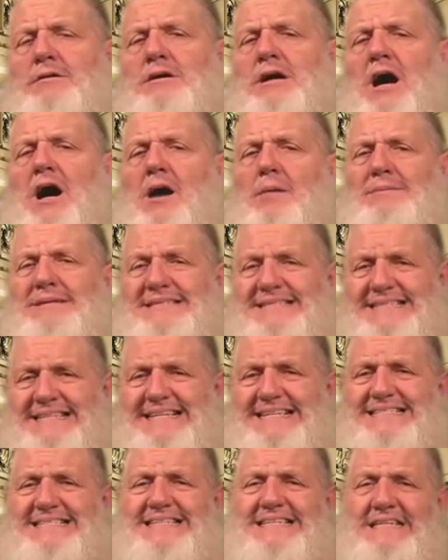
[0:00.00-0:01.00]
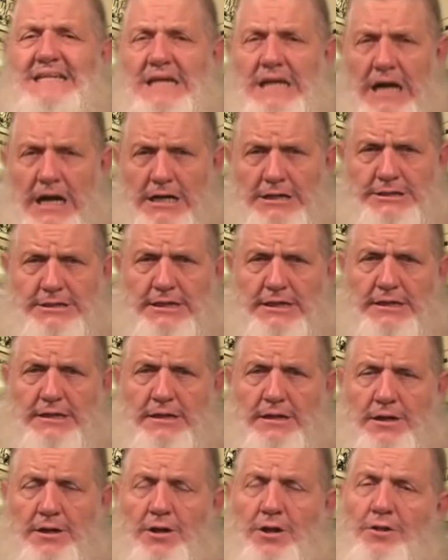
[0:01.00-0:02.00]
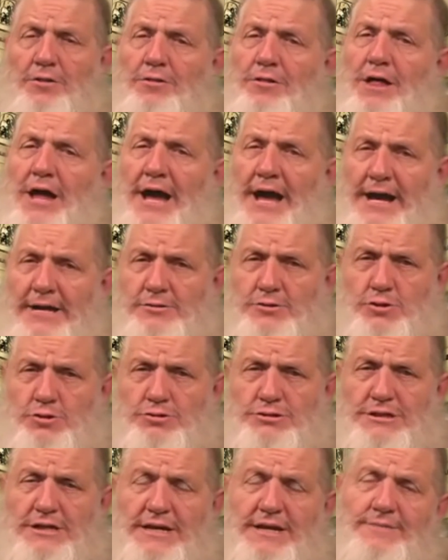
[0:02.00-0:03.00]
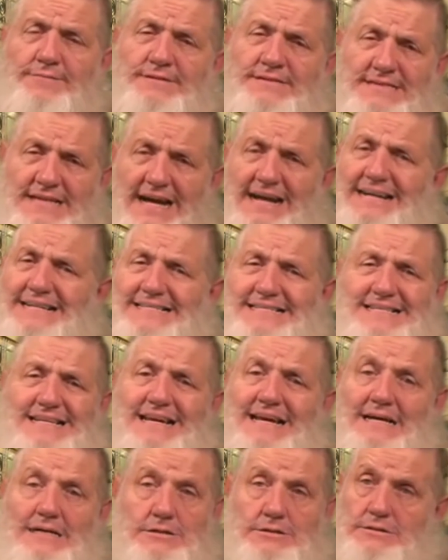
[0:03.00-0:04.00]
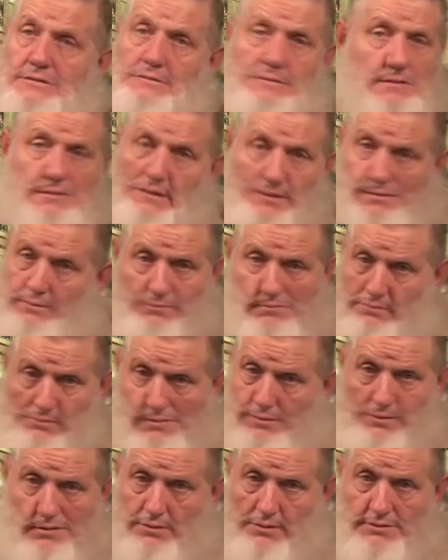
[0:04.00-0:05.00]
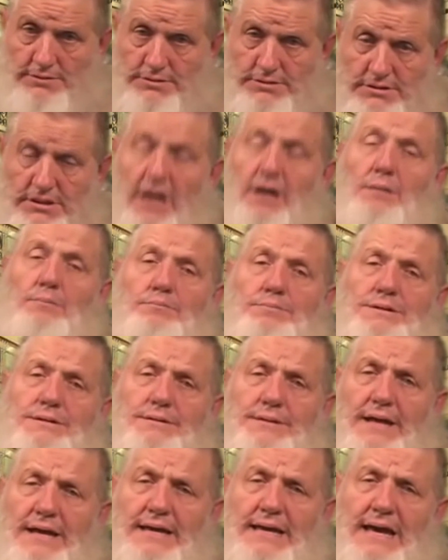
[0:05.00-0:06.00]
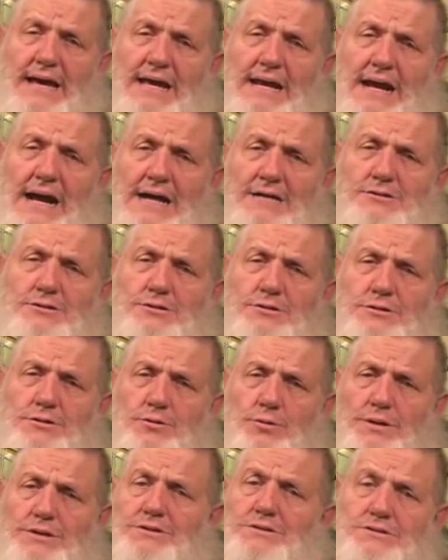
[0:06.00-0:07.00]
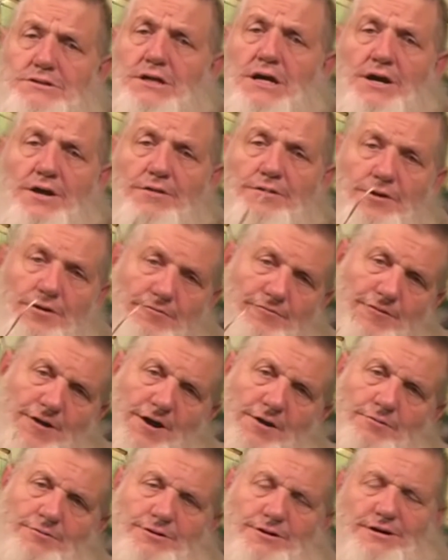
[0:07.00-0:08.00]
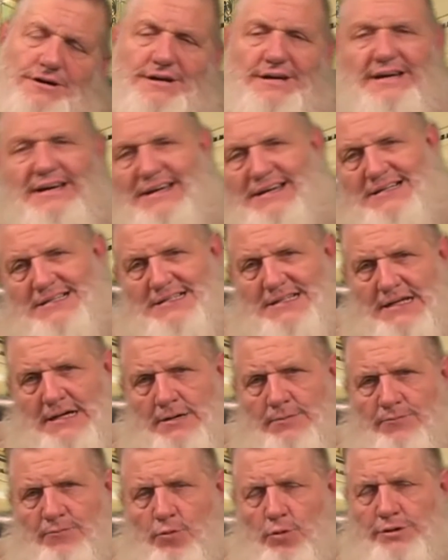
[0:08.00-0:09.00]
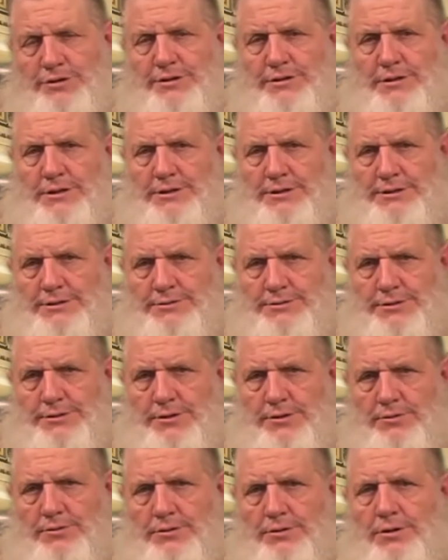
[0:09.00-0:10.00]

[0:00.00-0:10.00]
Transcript: common sense and logic, the answers that even science today is stumped, they can't answer the questions, they're found in Islam 1400 years ago.